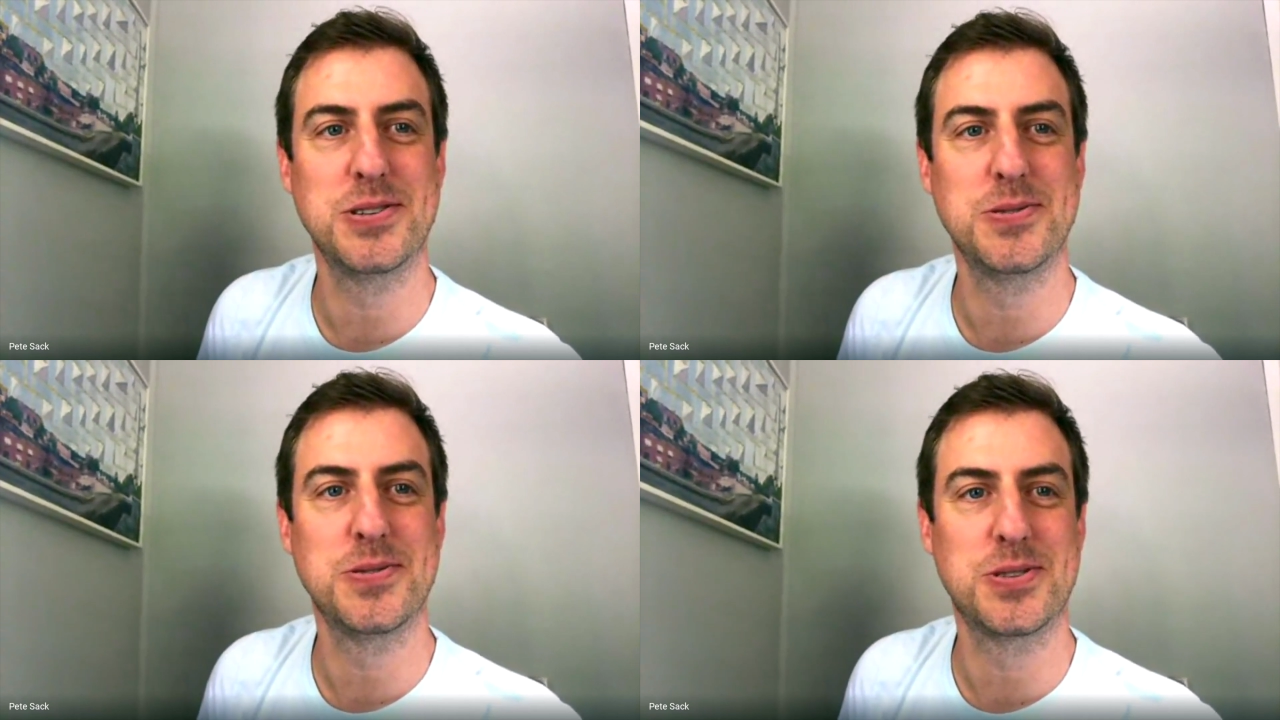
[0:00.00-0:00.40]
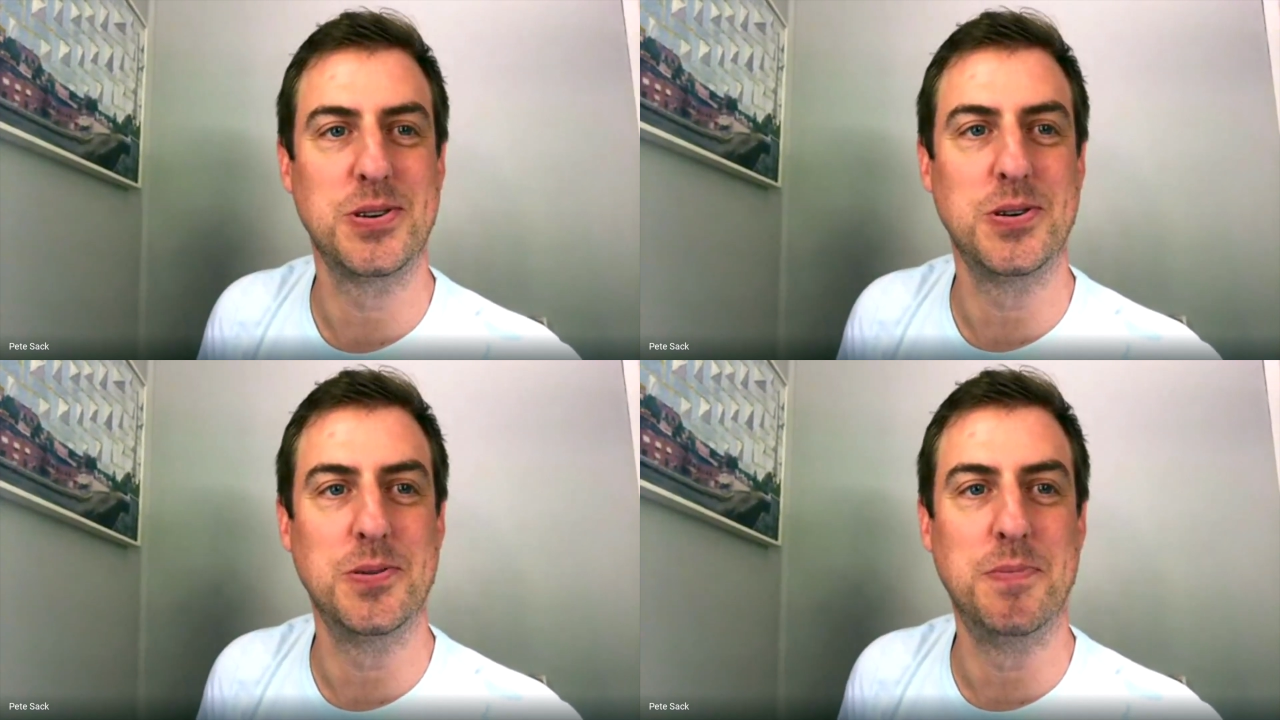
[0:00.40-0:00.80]
to,
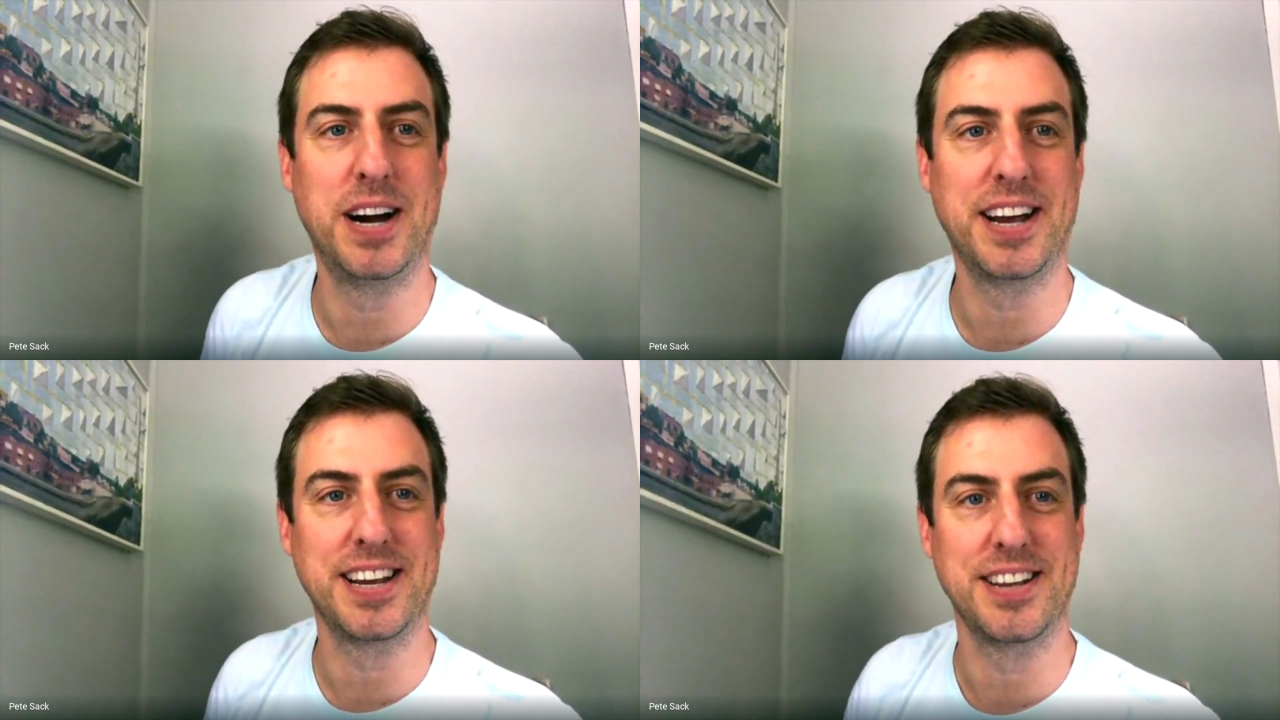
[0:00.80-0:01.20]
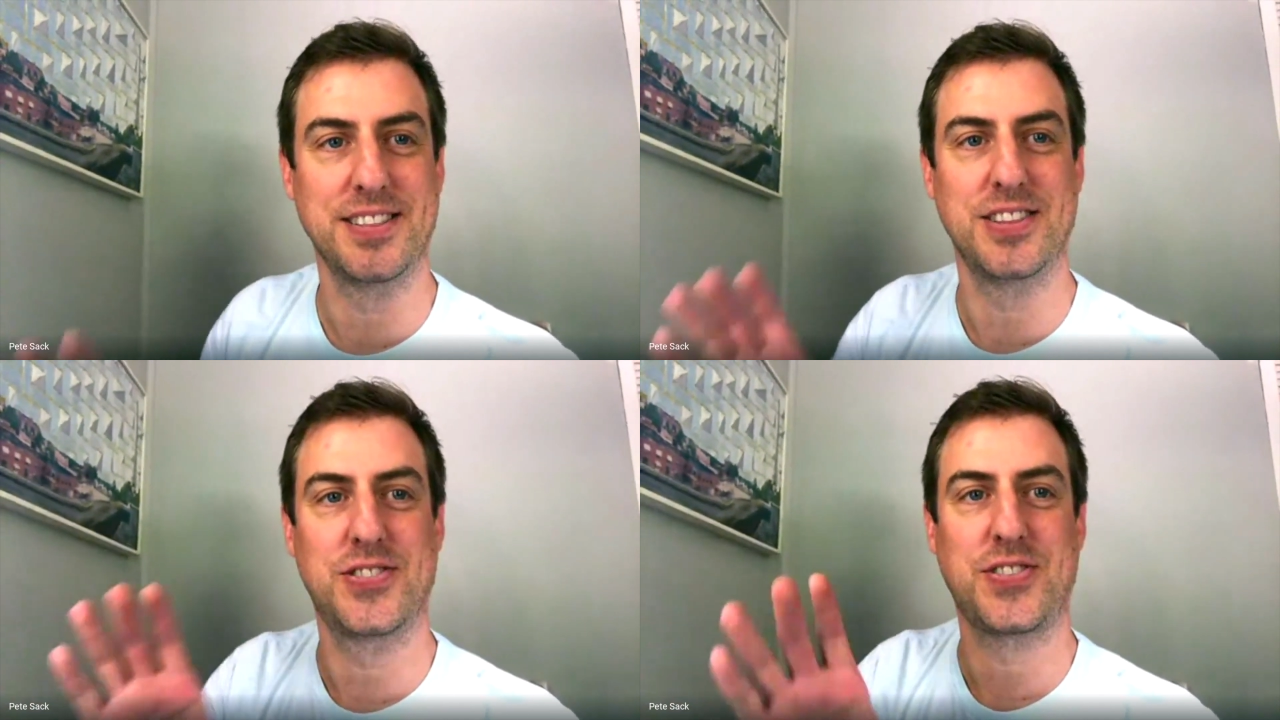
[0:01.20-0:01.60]
so
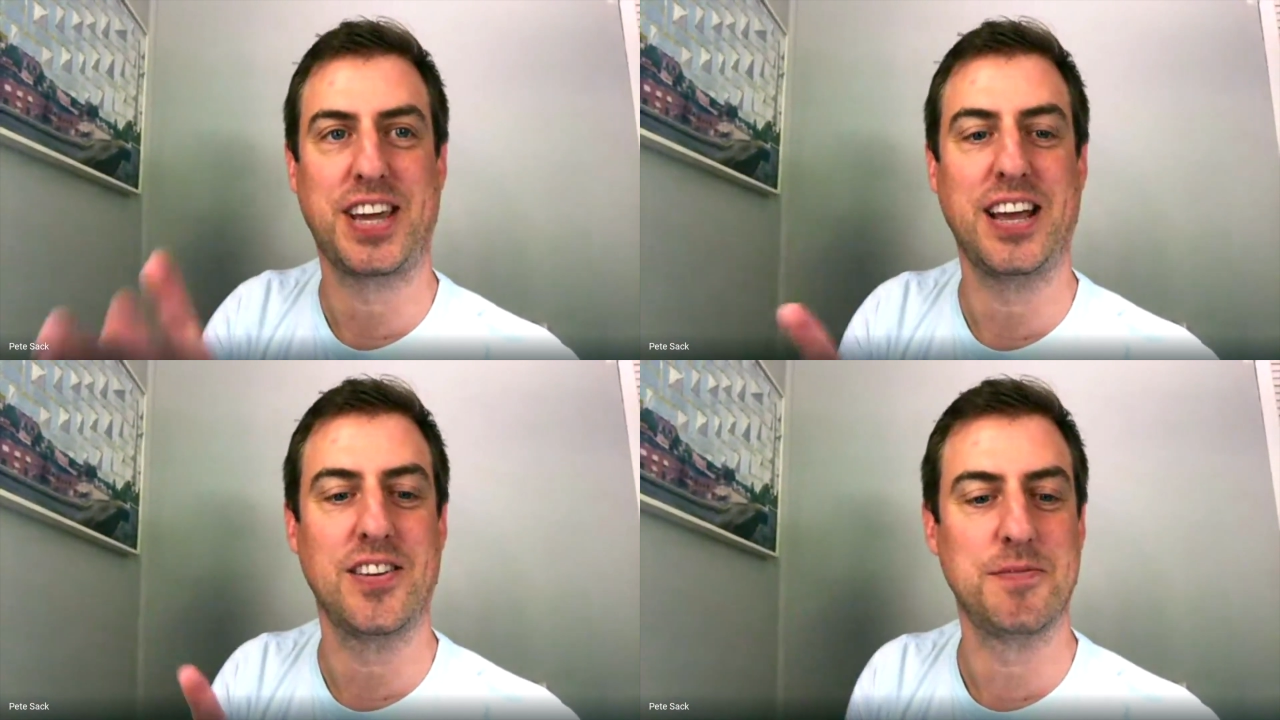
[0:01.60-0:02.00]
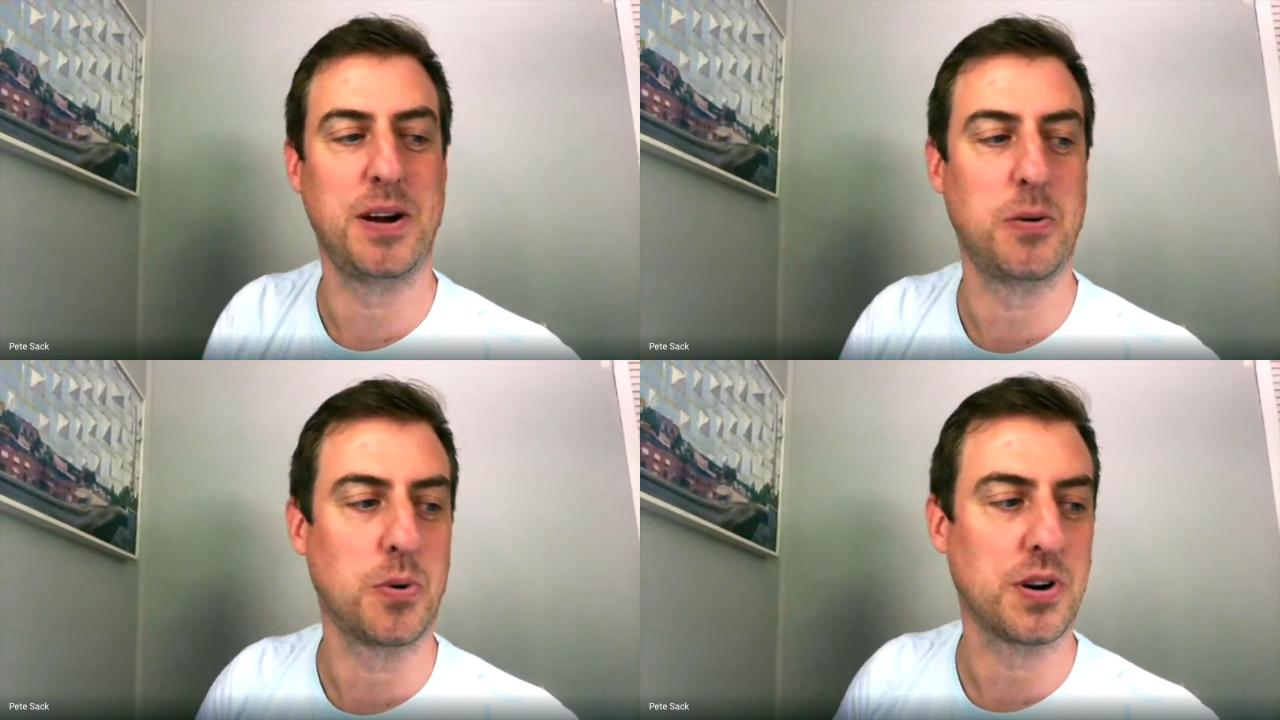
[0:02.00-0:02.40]
the scale of
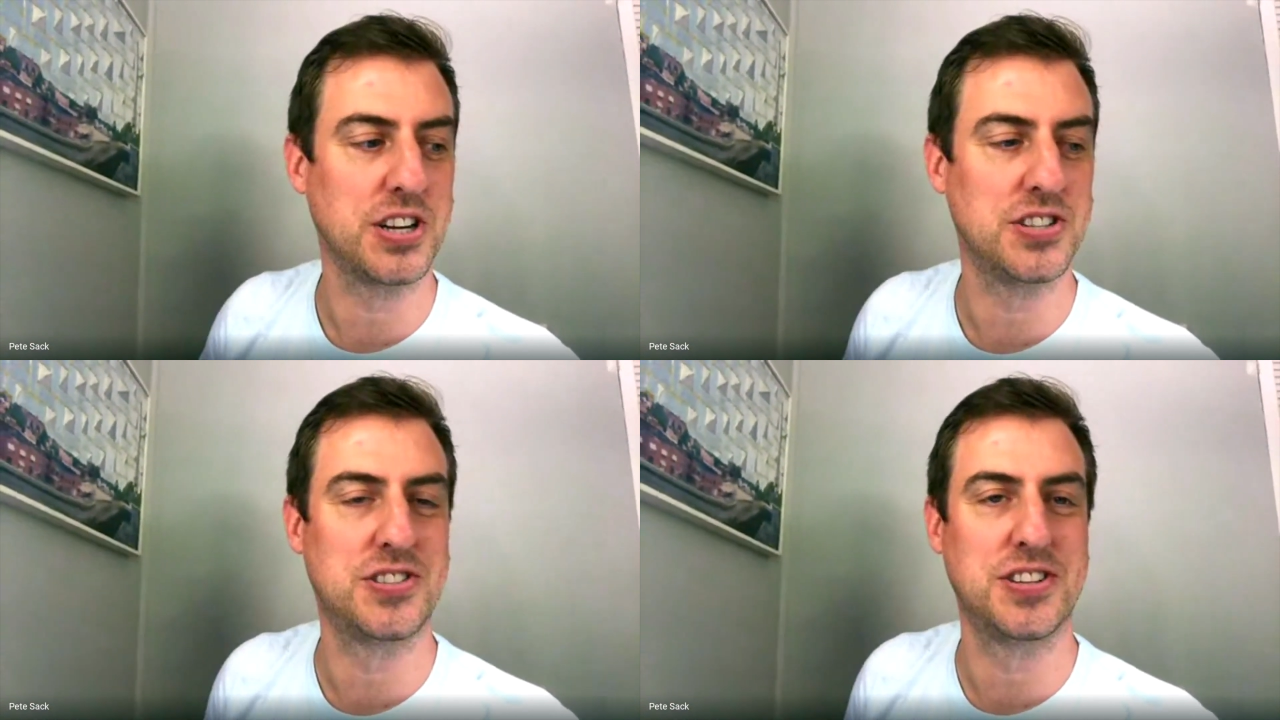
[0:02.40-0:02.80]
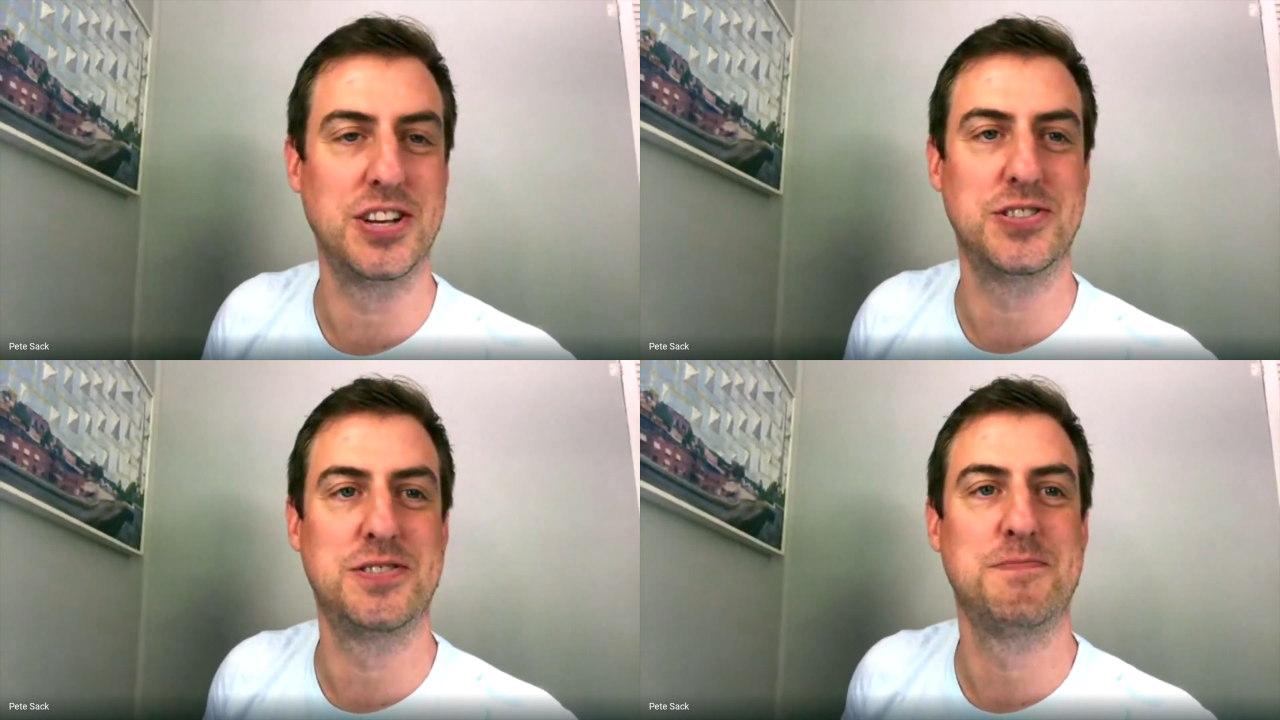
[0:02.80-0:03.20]
my work
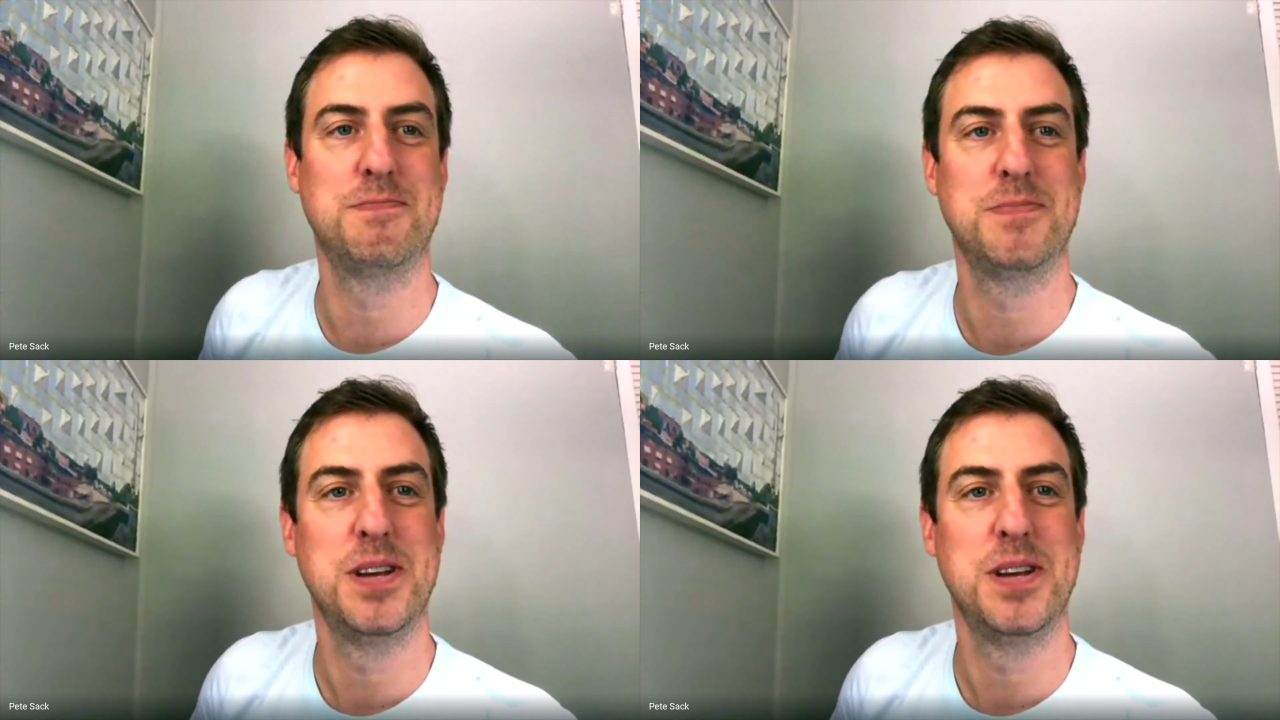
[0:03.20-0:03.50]
has